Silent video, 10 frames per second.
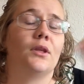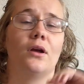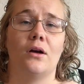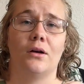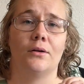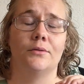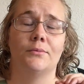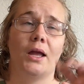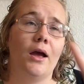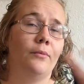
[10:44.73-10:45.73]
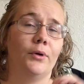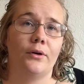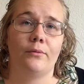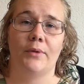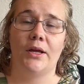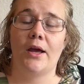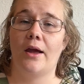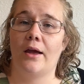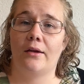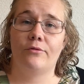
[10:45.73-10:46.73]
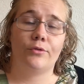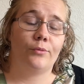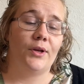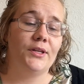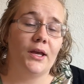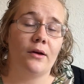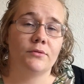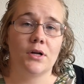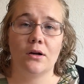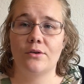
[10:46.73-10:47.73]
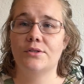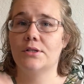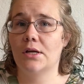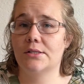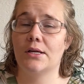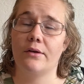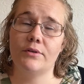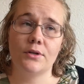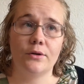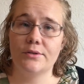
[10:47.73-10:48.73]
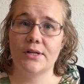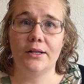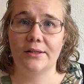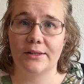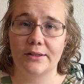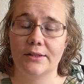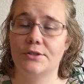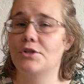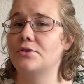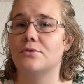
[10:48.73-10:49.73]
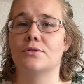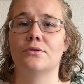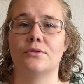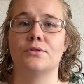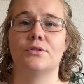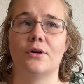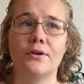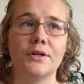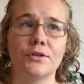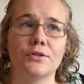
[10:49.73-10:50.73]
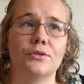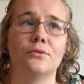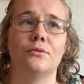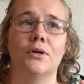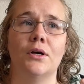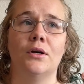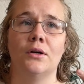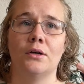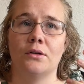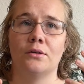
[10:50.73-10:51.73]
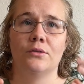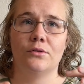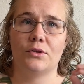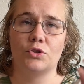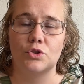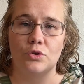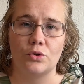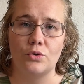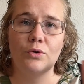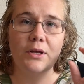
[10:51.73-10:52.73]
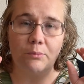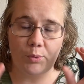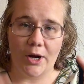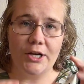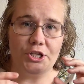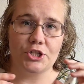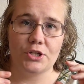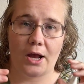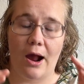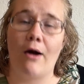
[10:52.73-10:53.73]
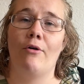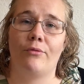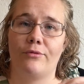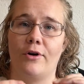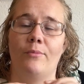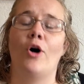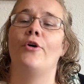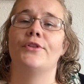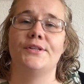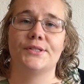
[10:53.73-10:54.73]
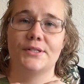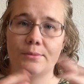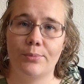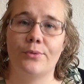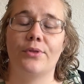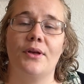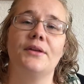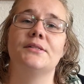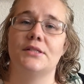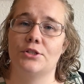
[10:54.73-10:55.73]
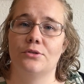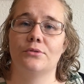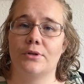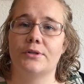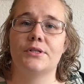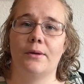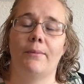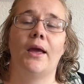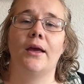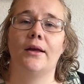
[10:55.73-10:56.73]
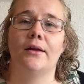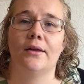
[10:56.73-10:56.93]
hamburger meat and for when they have tacos, the next day have a taco salad, you know. So you're starting to, you can branch out from all these simple things that you learn to make.